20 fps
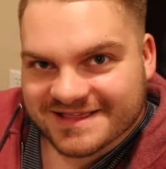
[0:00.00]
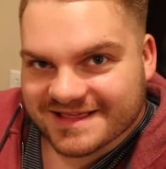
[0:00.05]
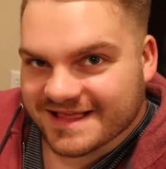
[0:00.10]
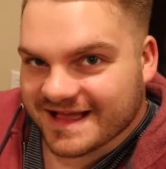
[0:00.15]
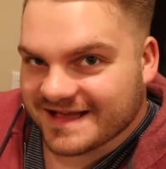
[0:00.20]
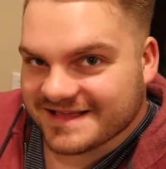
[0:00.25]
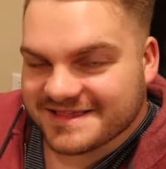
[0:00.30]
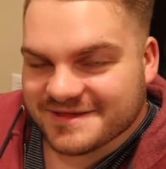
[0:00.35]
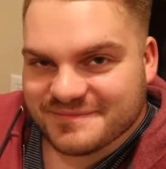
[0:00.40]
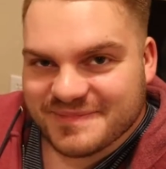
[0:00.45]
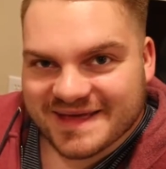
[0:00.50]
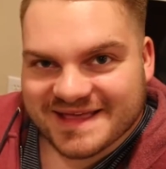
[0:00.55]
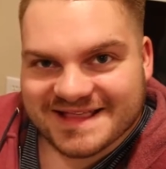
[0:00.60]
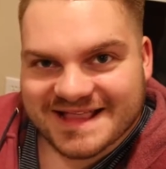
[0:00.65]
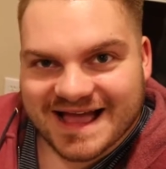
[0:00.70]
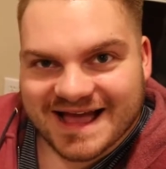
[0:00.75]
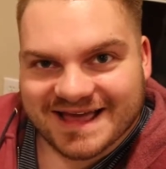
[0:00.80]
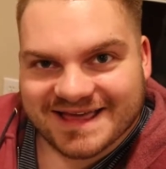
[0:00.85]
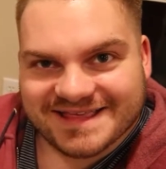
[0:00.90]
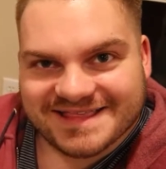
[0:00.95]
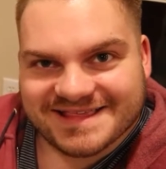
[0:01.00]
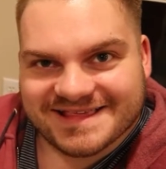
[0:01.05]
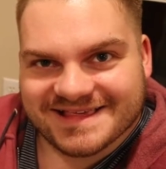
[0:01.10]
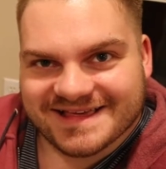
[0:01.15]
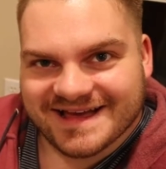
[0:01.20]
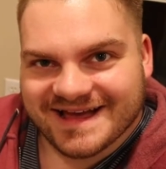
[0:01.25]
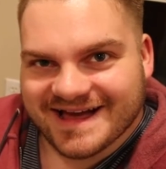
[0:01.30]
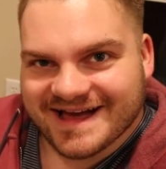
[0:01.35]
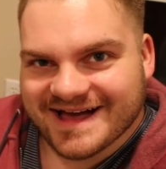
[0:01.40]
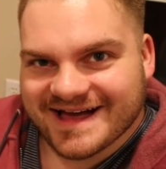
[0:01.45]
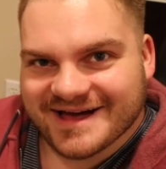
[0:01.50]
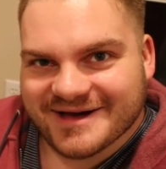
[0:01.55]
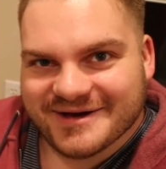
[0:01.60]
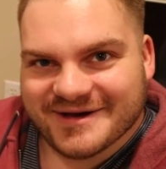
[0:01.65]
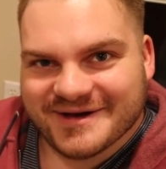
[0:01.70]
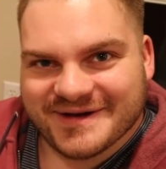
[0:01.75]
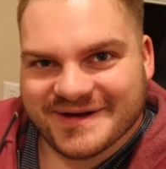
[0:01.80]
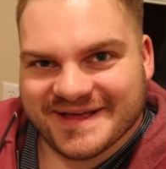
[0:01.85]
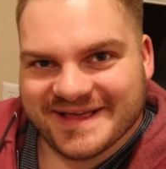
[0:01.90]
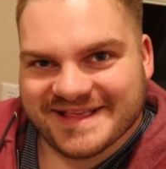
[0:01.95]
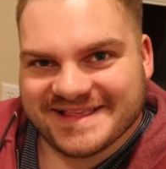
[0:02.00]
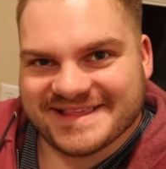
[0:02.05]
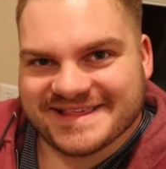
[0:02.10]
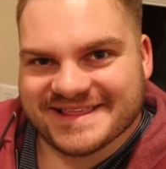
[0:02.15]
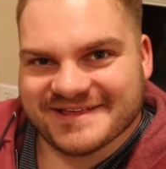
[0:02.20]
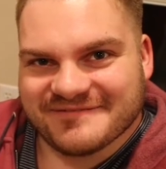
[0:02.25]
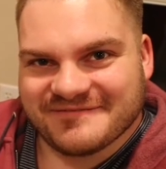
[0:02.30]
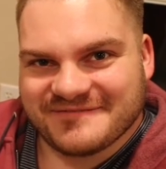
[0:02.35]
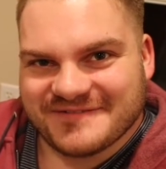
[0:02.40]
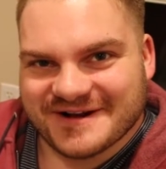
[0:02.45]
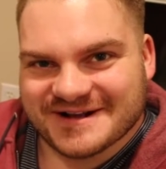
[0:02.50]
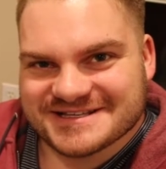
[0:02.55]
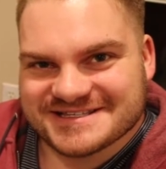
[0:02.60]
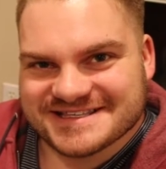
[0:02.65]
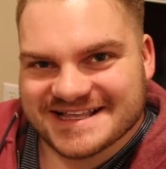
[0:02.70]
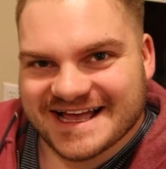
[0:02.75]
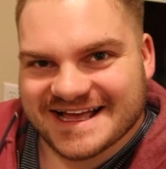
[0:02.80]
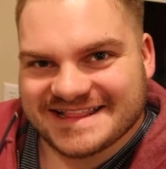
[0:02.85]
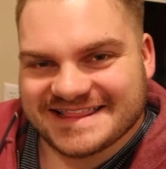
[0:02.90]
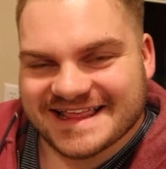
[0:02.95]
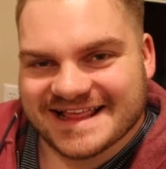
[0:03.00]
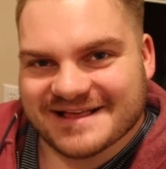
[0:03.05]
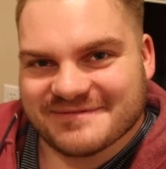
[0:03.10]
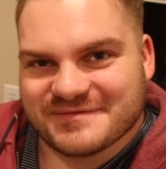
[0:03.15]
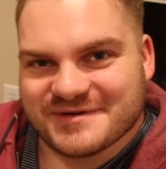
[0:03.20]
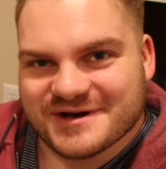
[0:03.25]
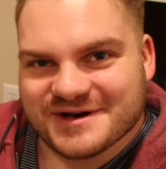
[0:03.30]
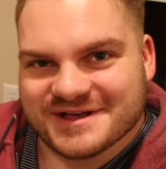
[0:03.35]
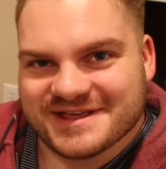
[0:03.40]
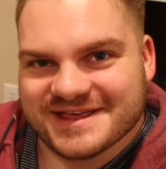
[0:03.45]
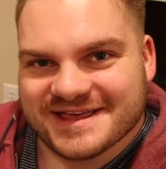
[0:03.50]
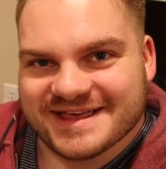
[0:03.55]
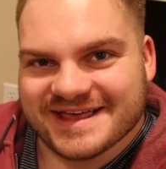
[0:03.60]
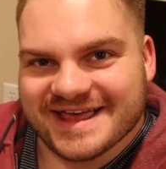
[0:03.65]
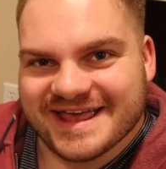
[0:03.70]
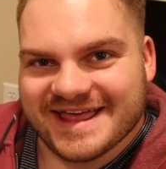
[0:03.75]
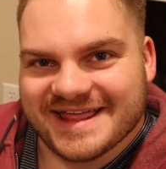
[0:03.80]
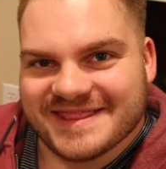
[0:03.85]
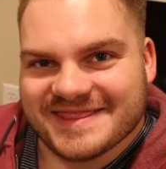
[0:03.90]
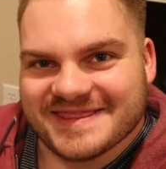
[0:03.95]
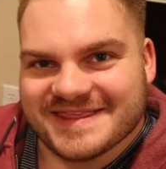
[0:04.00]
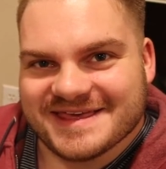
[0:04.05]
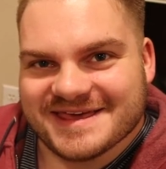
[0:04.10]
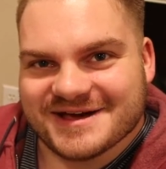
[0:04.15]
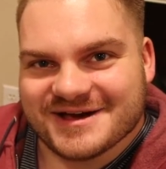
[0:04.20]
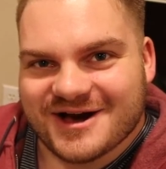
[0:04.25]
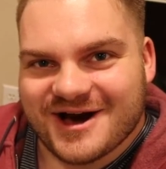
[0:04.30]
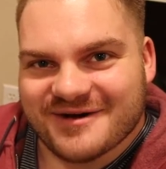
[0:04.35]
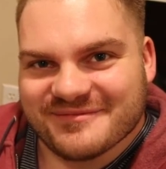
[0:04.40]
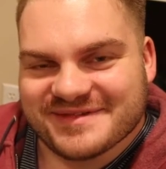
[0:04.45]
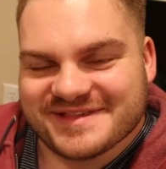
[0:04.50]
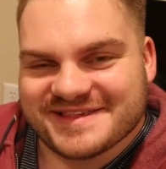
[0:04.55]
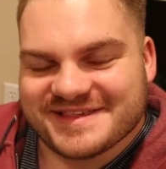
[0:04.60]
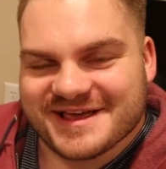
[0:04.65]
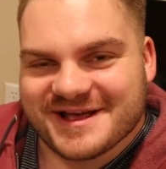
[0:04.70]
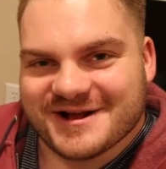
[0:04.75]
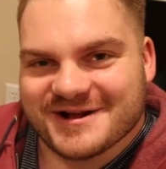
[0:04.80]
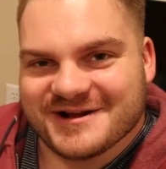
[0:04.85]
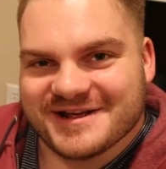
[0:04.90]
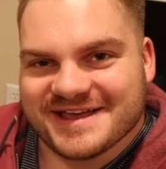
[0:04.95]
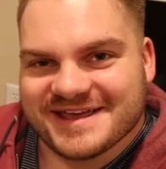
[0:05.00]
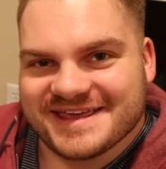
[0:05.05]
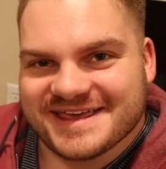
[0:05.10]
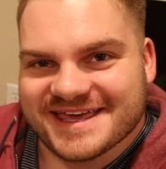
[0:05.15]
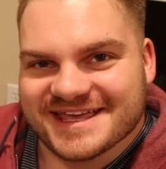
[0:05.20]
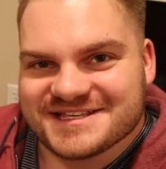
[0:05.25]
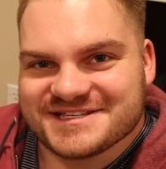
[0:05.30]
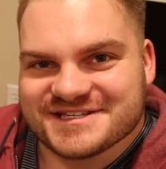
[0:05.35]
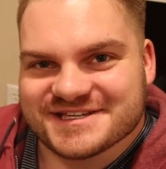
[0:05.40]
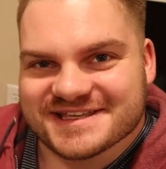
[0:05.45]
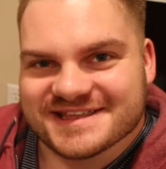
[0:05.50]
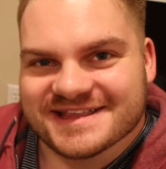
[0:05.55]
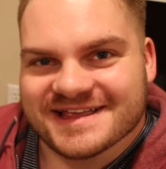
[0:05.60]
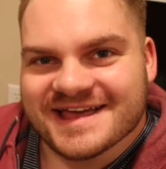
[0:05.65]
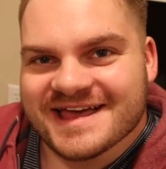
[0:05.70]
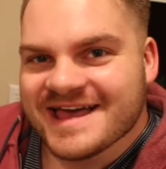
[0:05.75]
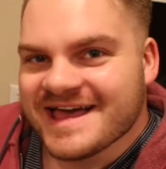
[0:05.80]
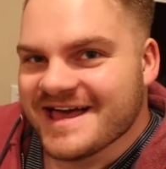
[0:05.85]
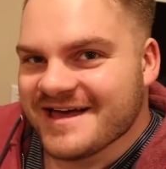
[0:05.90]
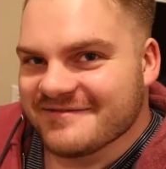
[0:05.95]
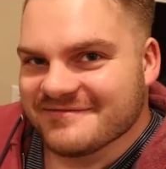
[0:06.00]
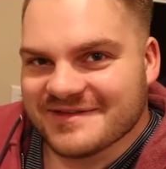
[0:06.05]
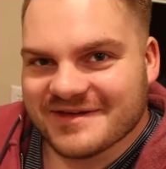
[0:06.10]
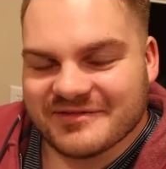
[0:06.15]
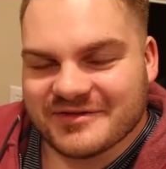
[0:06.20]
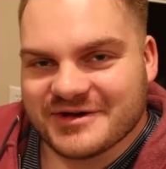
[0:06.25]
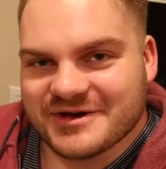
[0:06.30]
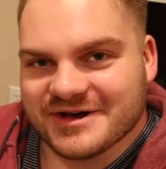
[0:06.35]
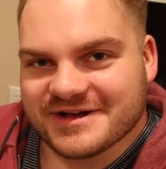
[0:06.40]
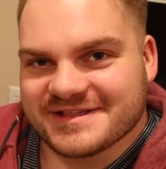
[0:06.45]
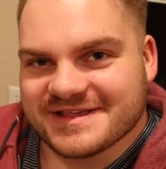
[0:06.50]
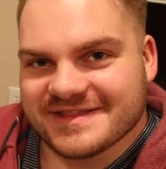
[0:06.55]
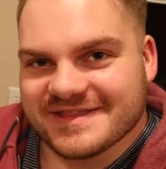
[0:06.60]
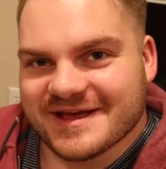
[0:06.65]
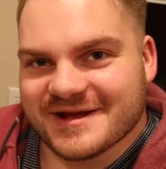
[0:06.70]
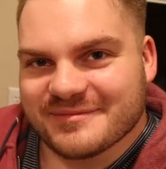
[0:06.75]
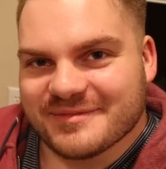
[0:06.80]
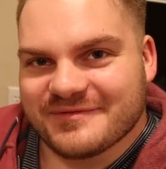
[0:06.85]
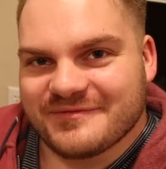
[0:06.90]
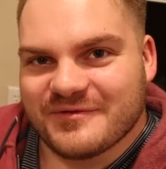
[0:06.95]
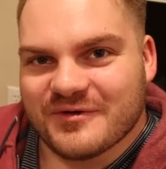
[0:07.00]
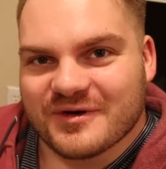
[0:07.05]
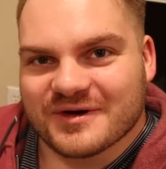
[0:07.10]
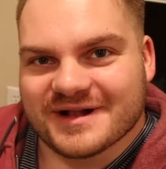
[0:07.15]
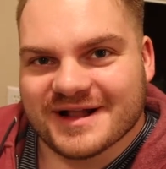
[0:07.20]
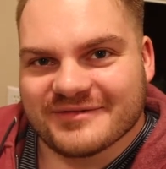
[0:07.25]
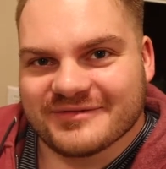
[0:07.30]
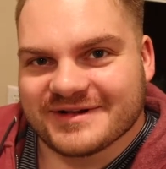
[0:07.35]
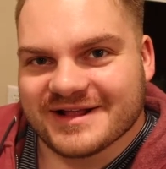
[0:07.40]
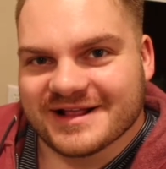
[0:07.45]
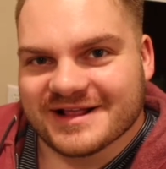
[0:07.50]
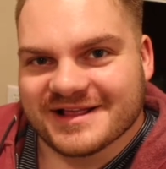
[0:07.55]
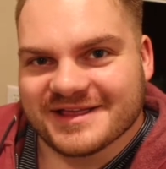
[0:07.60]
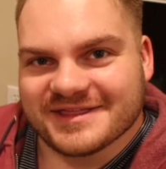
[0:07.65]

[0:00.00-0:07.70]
Tonight's a big night. Uh, it's the first night that I'm cooking in the commissary kitchen. Never cooked in there before, never done